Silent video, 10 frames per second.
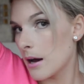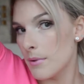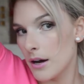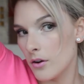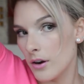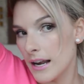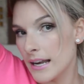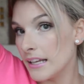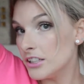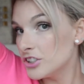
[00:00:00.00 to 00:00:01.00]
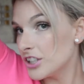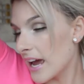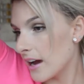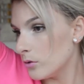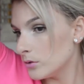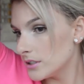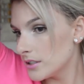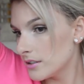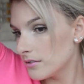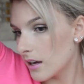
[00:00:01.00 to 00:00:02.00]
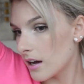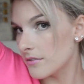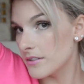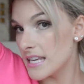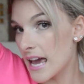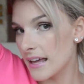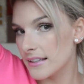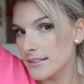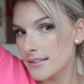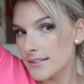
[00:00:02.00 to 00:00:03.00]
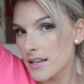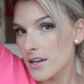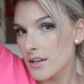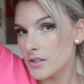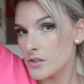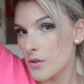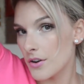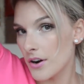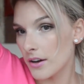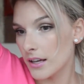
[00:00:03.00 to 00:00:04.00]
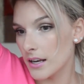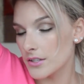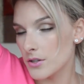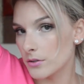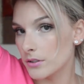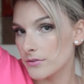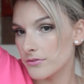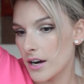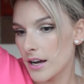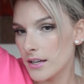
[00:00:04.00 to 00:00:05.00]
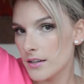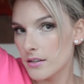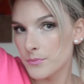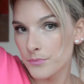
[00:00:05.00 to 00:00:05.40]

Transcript: about 1 inch out of the ends so they're not getting totally fried.